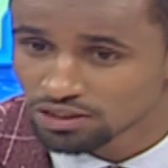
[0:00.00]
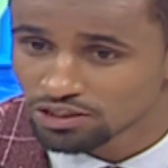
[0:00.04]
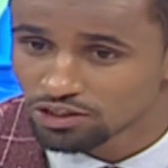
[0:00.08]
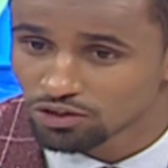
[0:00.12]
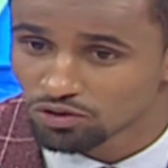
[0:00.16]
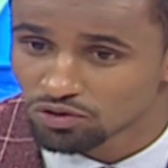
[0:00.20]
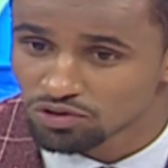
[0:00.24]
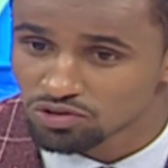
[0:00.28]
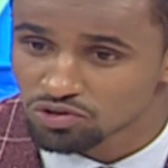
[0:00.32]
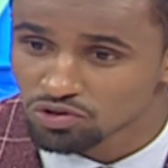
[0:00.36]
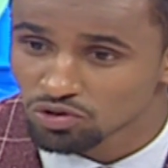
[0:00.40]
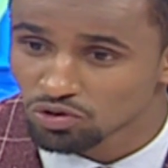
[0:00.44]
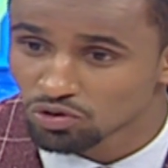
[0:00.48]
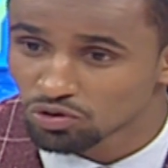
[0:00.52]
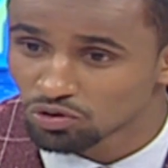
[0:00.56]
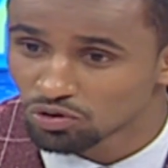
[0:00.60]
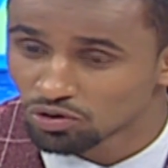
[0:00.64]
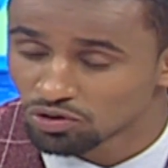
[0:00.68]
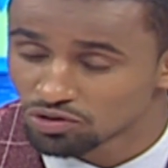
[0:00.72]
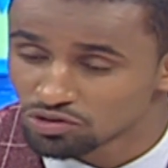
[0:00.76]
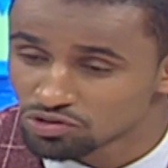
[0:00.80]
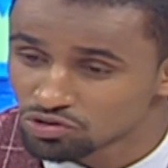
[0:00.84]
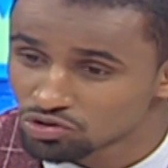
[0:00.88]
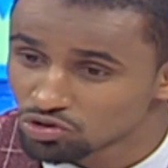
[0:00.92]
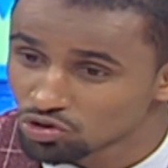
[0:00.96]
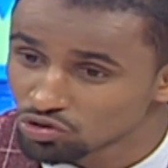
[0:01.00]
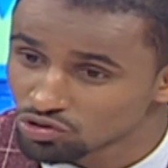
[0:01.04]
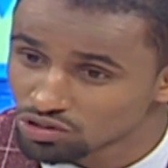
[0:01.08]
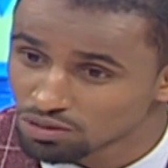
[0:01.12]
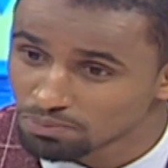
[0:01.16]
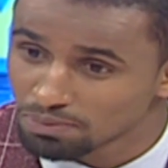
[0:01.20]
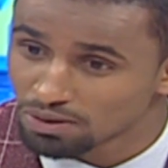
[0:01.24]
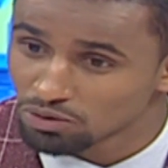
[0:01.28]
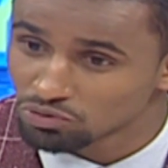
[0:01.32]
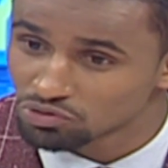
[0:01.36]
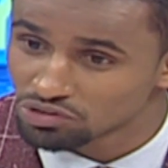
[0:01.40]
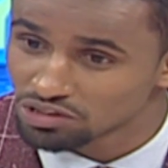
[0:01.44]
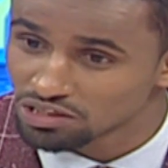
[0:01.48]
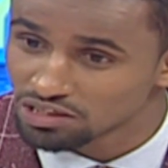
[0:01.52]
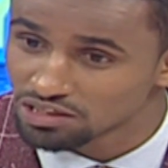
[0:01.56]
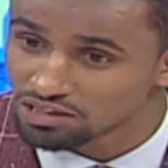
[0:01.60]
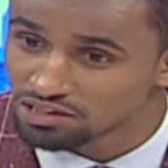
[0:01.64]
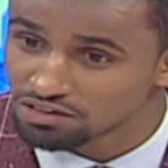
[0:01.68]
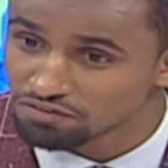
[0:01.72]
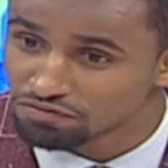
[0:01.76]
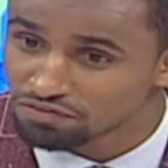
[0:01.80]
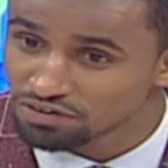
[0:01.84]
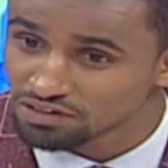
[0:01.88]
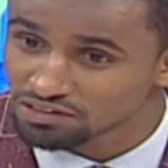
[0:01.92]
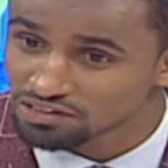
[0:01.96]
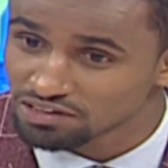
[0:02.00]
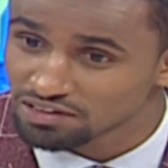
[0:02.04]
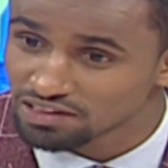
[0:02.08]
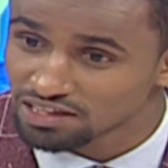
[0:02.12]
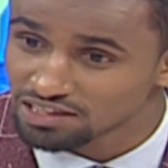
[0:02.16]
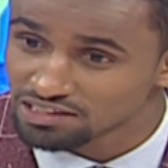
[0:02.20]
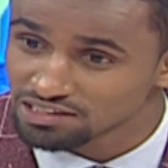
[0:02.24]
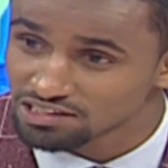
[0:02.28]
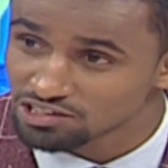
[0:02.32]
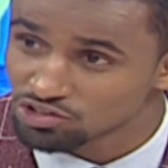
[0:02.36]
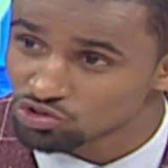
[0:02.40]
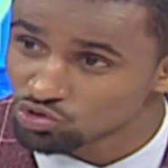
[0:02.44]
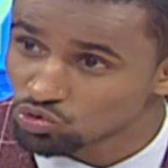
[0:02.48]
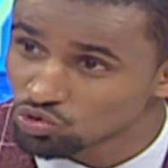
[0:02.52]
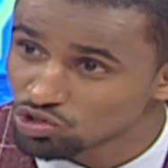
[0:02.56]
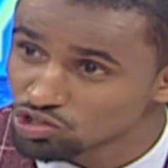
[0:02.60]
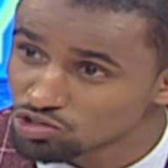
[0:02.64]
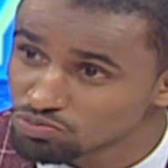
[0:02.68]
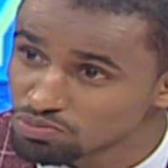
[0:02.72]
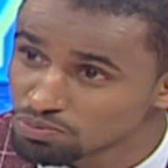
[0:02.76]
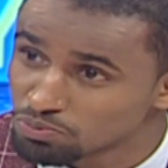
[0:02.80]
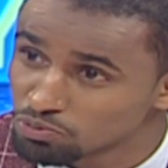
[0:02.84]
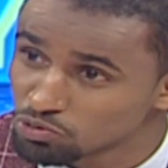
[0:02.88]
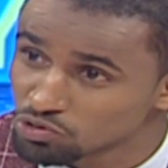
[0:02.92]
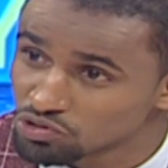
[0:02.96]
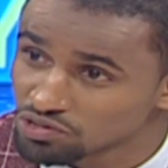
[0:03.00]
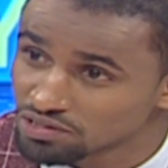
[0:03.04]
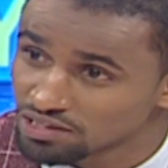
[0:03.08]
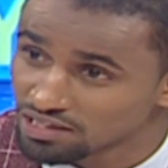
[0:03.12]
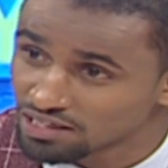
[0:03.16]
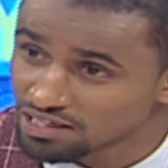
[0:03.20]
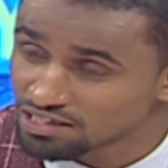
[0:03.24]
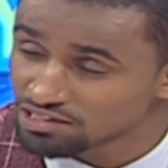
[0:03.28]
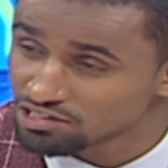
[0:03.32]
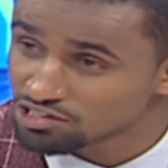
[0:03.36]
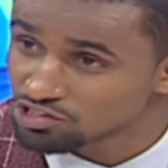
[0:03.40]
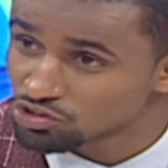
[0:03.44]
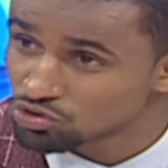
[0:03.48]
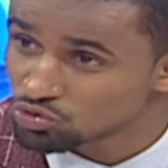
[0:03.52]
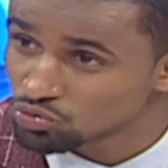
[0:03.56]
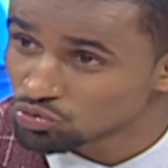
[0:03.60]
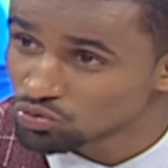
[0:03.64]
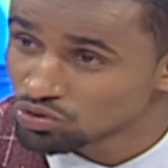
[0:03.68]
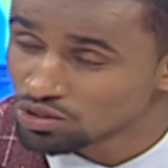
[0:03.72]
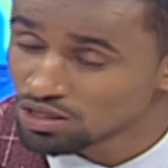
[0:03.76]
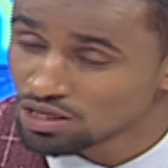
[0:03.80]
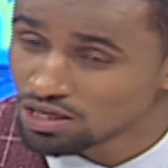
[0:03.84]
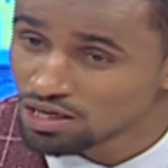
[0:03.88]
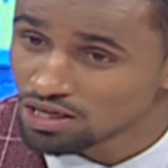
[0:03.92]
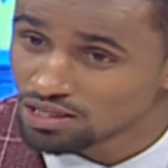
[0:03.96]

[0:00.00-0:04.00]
He also talked about the fact that it's going to be pushing the country to